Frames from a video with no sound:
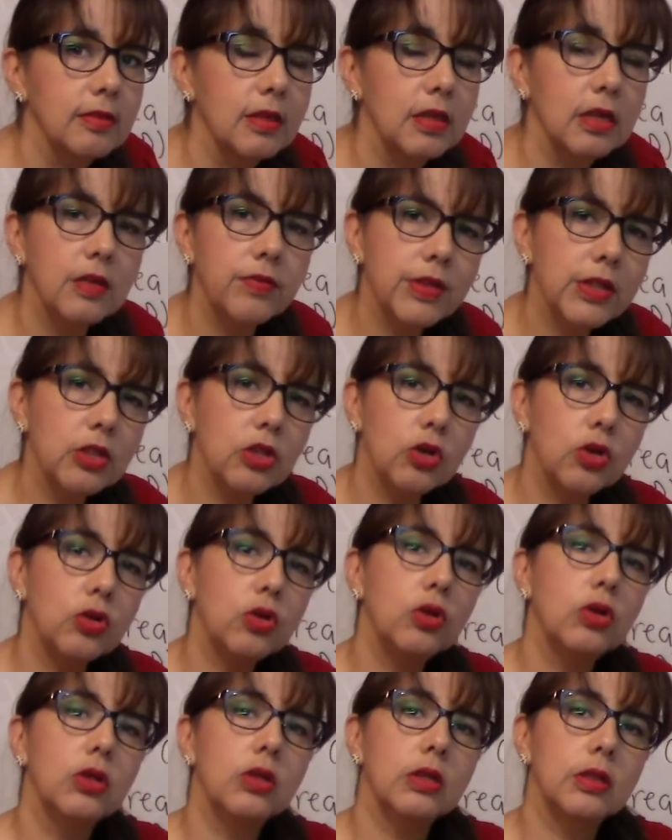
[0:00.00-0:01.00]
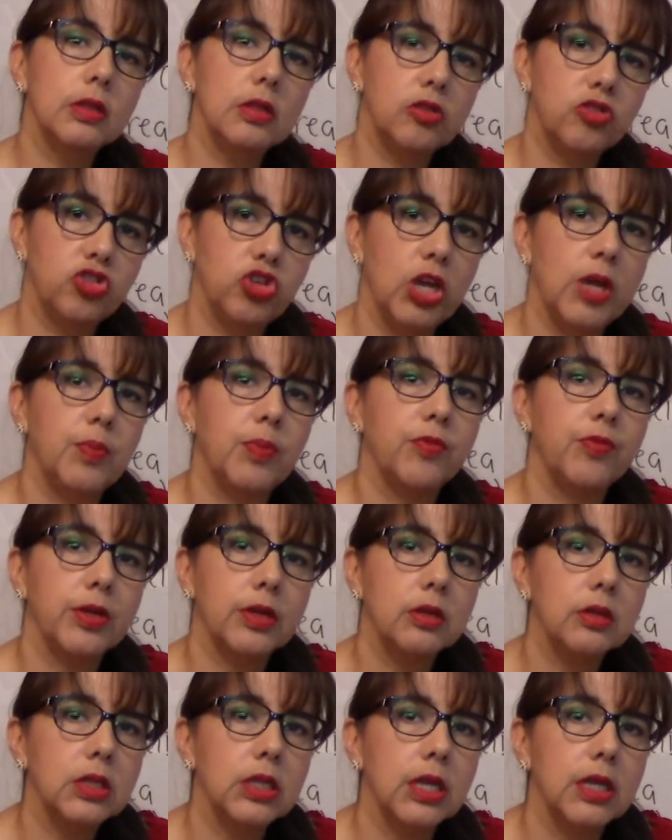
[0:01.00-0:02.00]
even though the shape of the
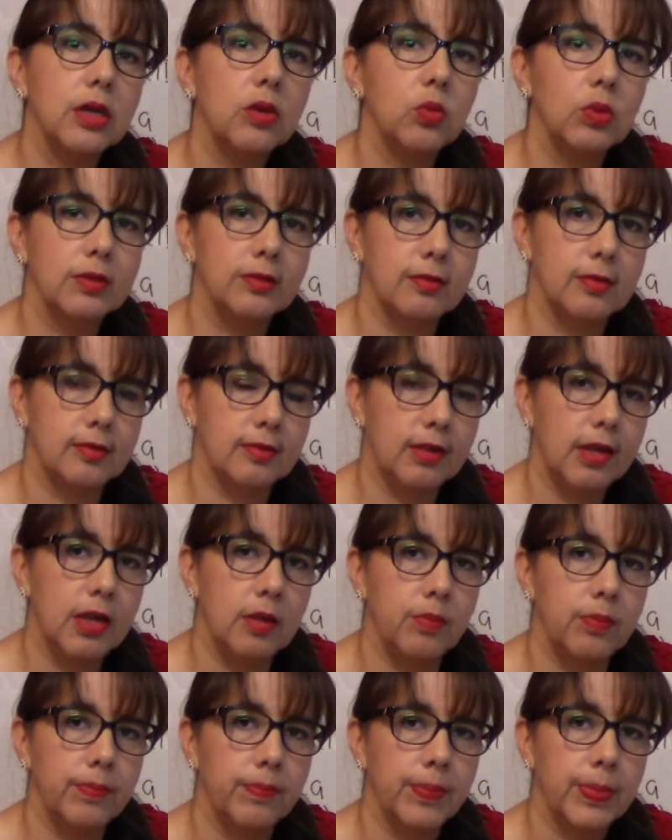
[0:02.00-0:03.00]
container was the same.